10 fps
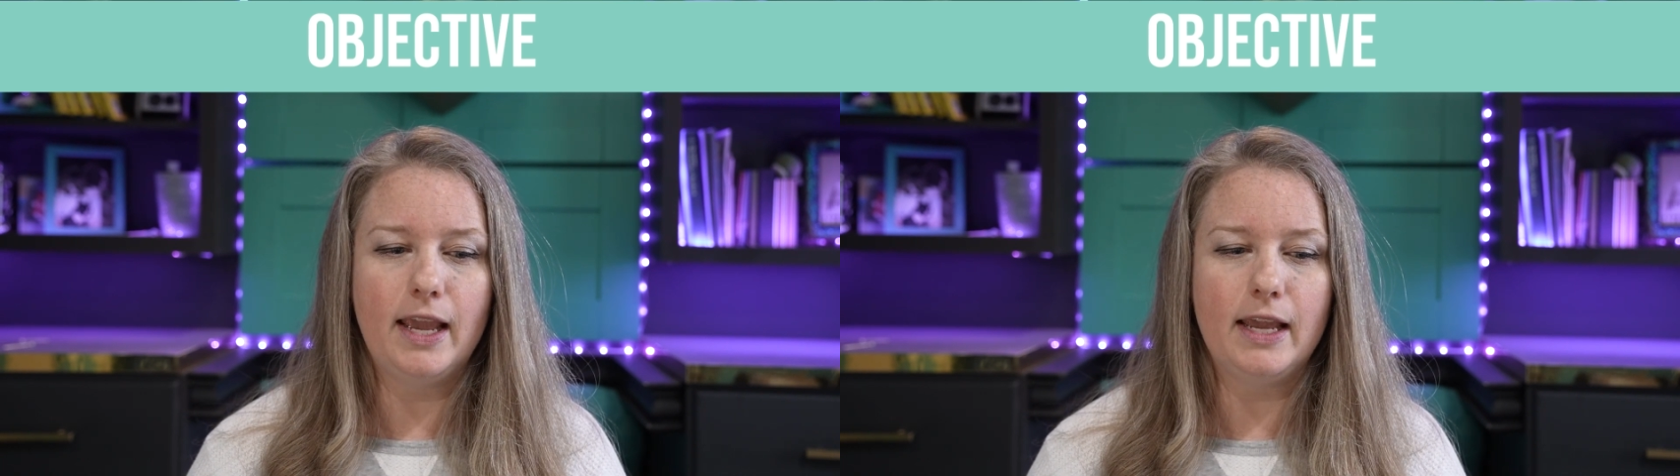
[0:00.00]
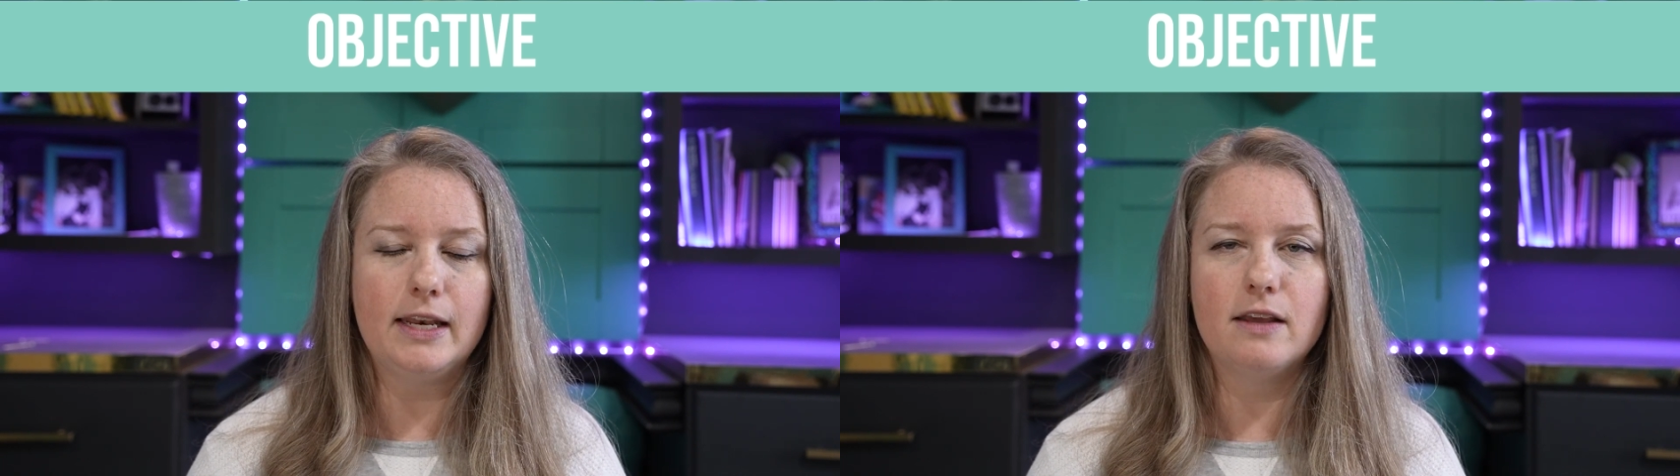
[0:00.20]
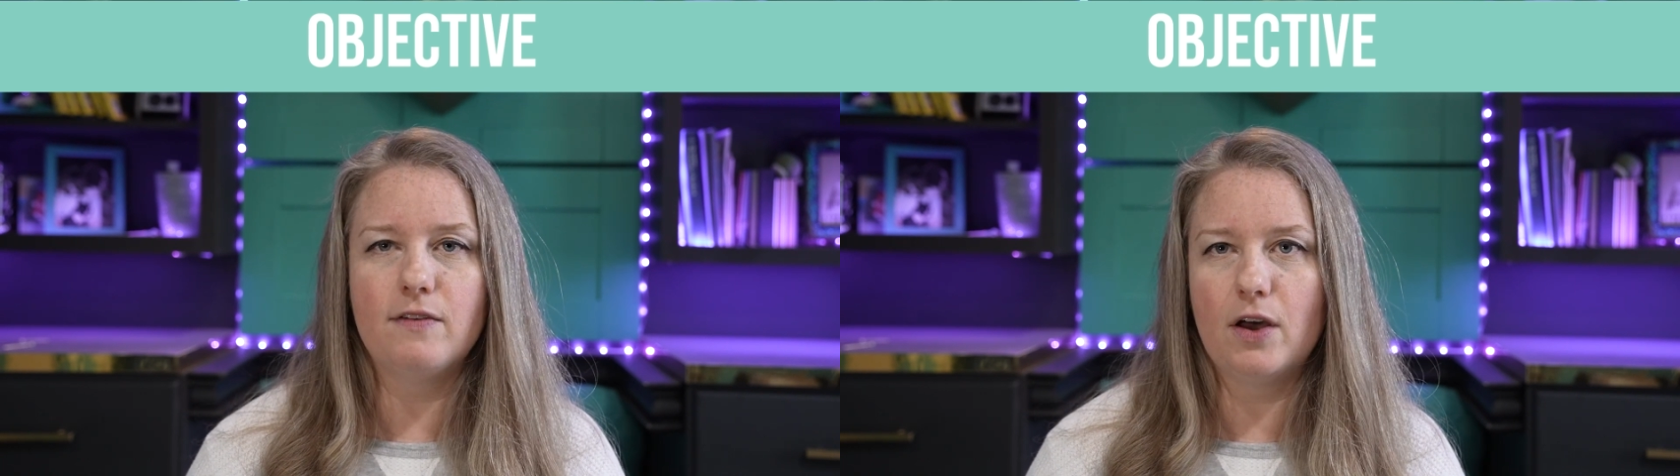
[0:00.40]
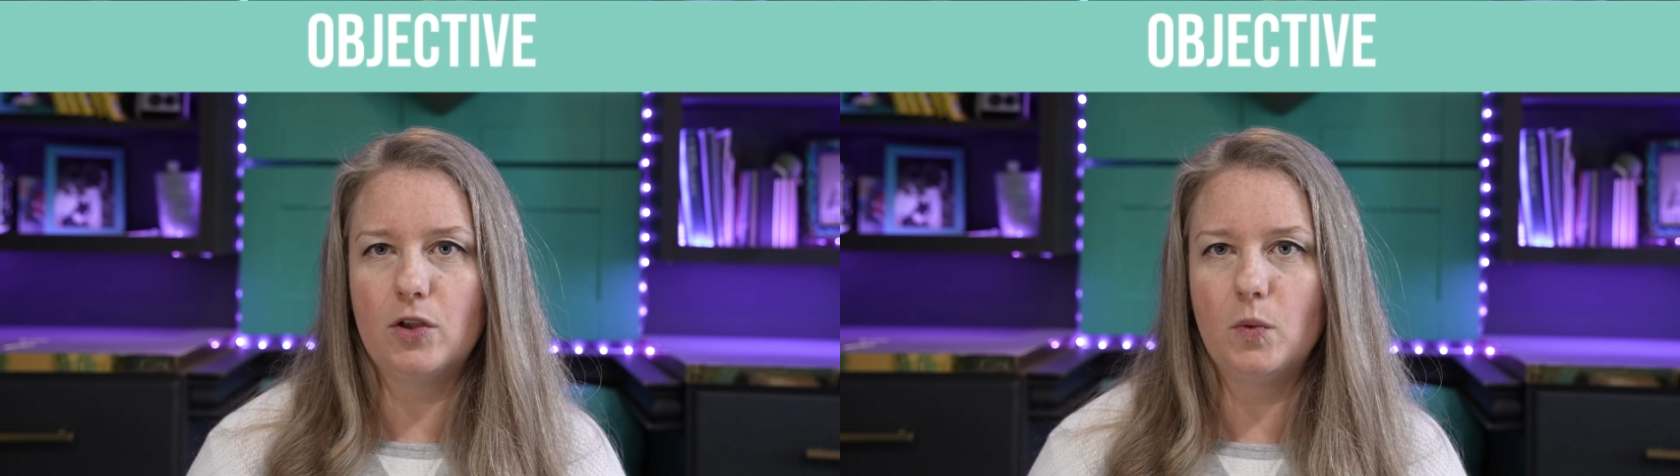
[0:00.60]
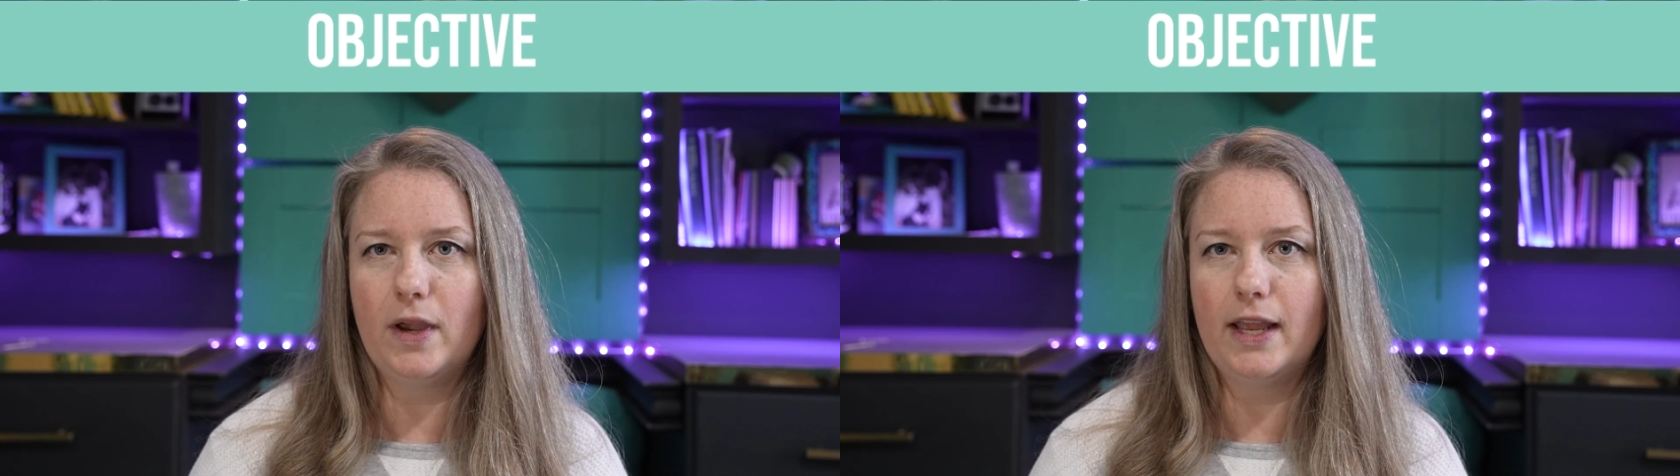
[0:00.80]
and
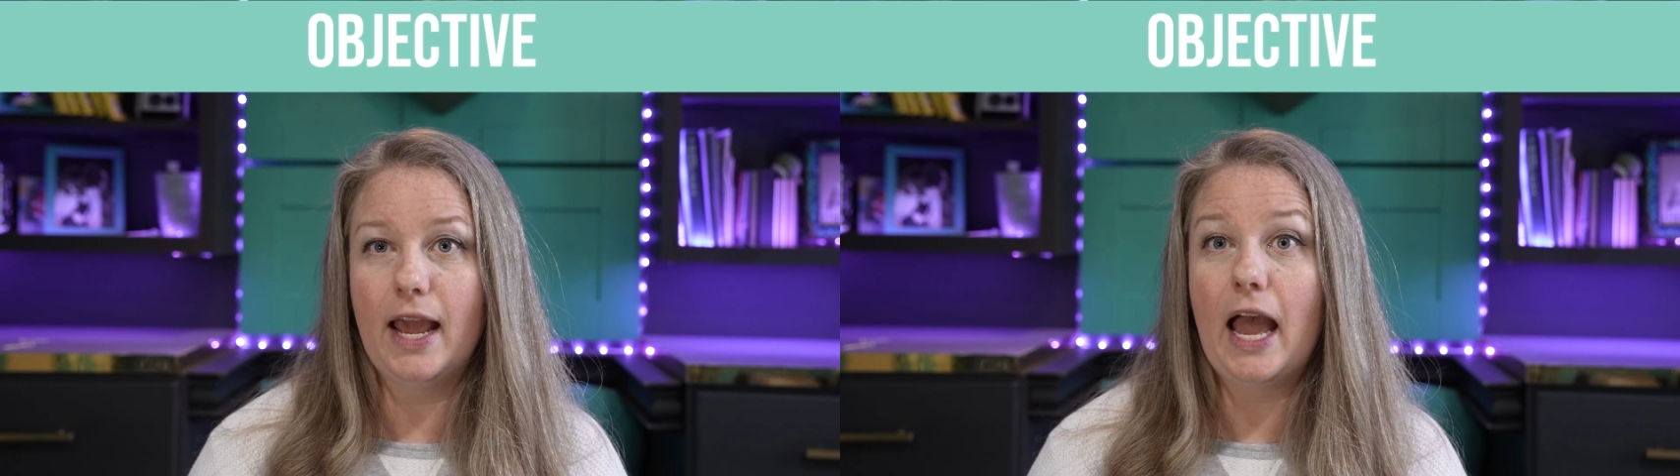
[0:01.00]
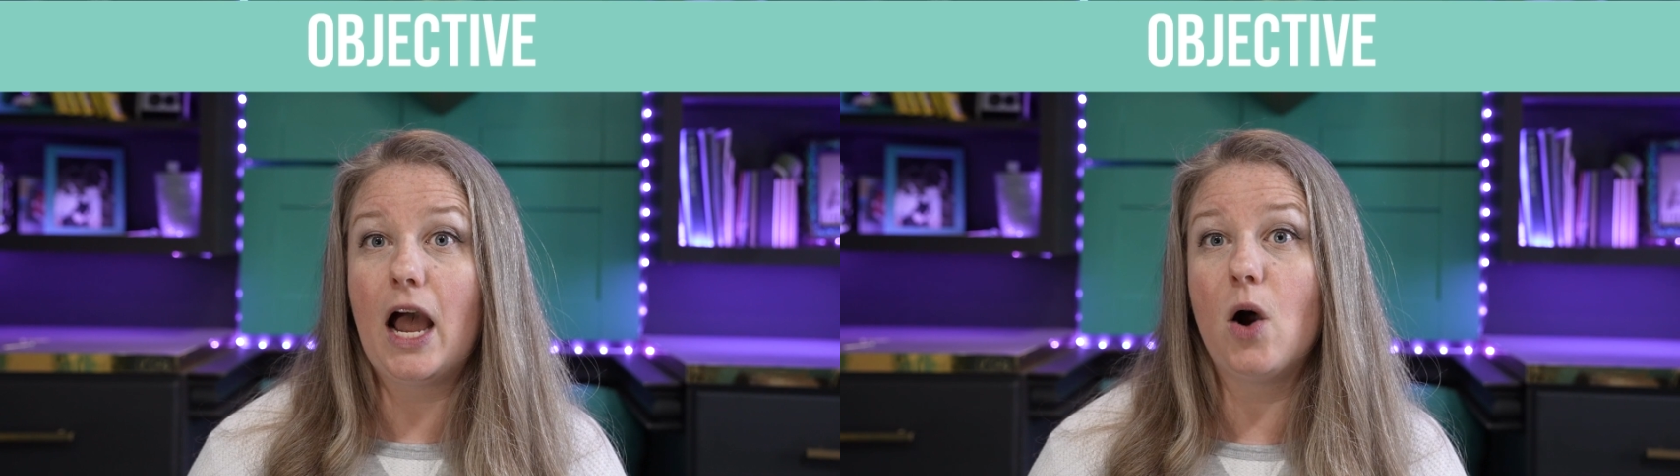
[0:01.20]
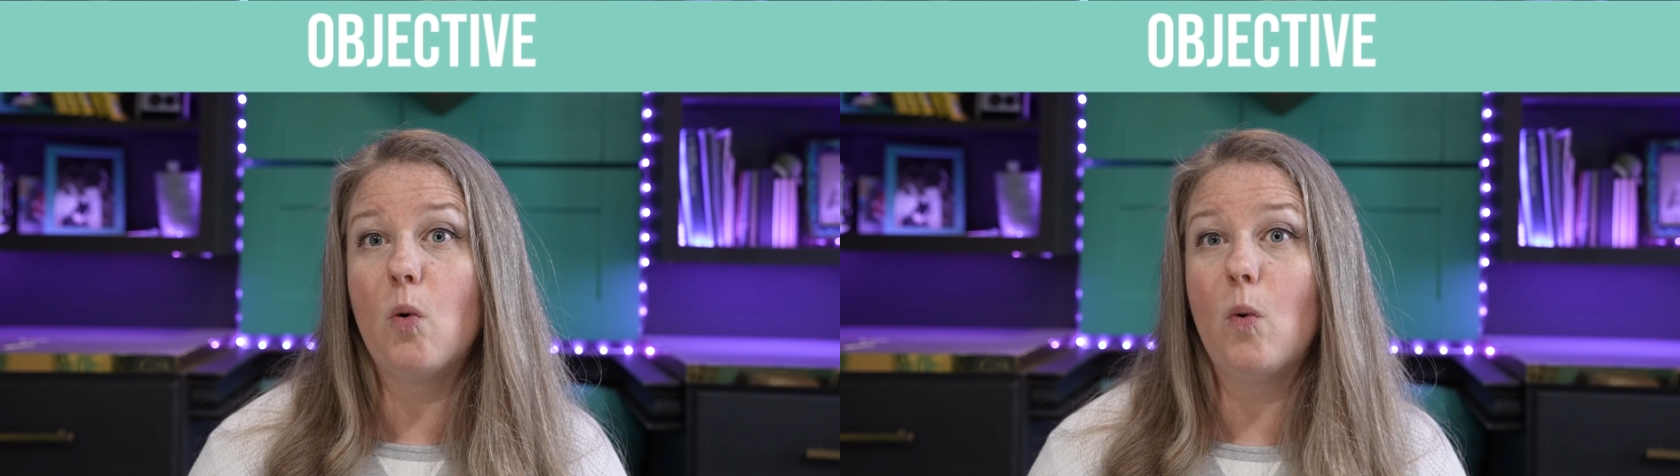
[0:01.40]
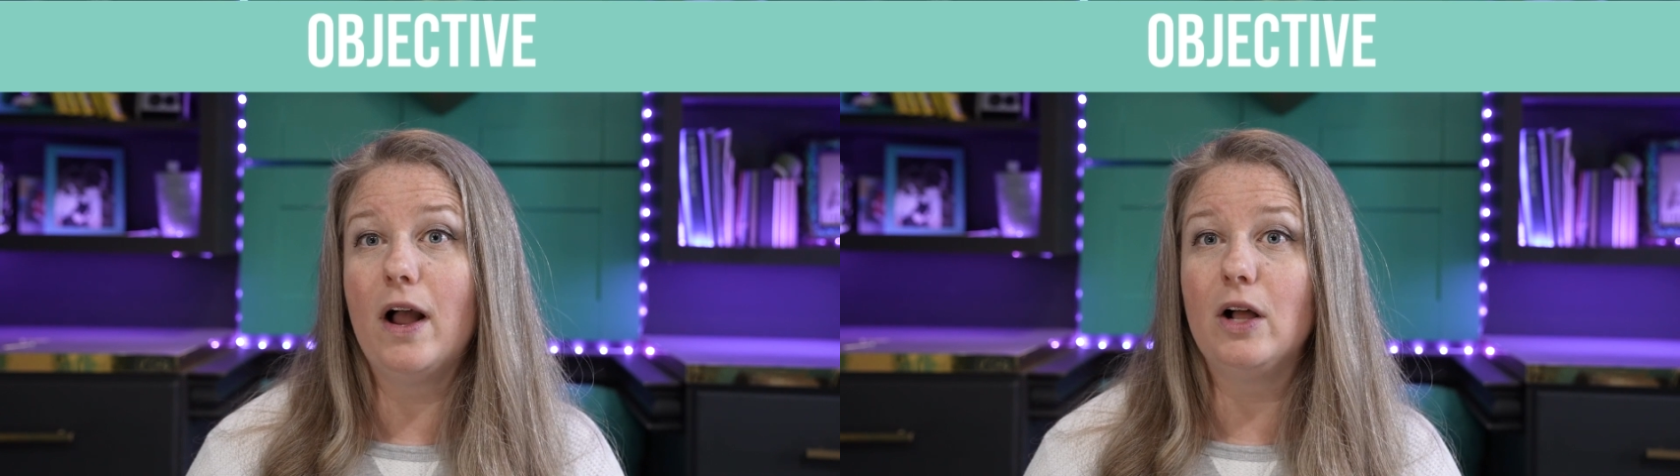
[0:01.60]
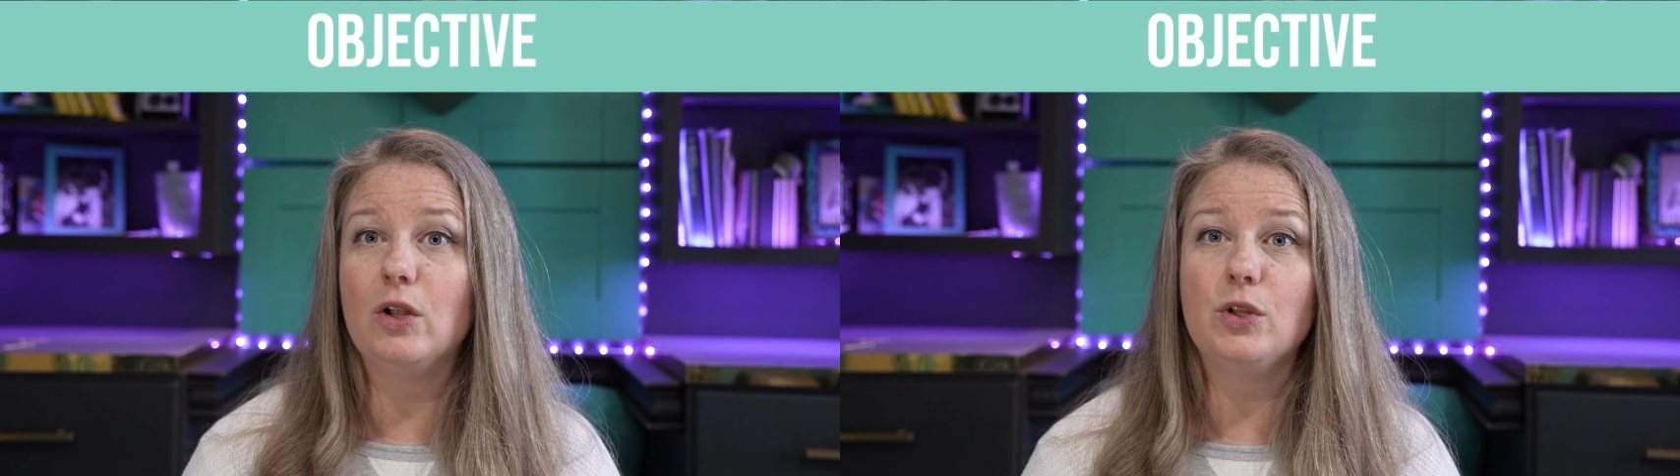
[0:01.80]
evaluate how
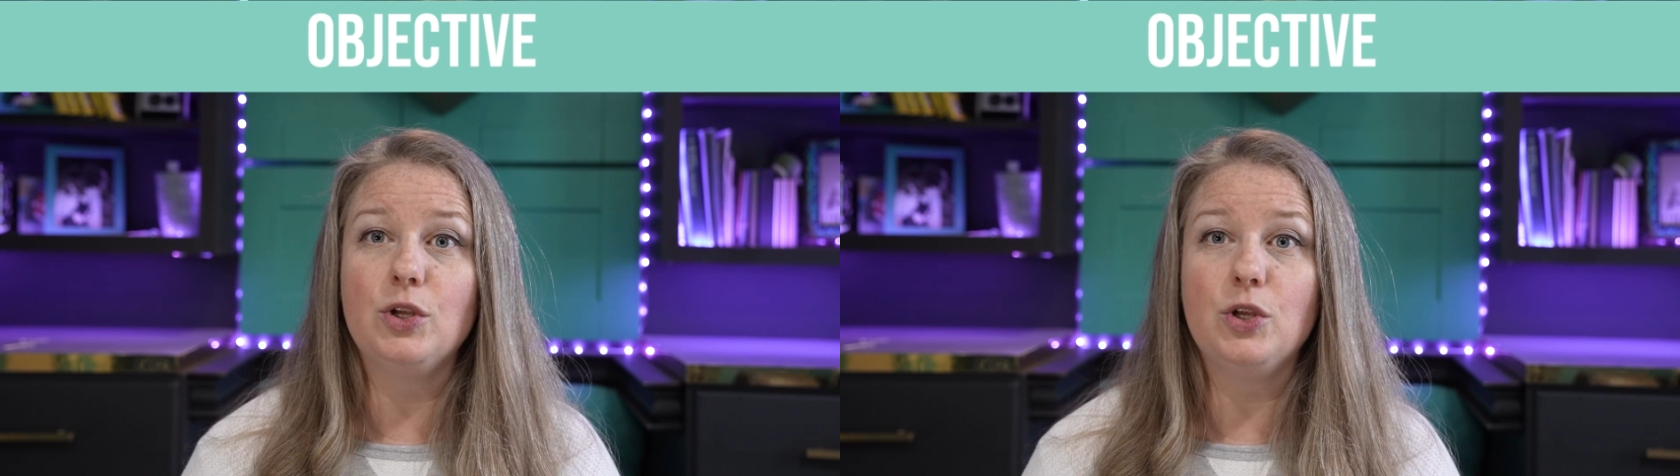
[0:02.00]
well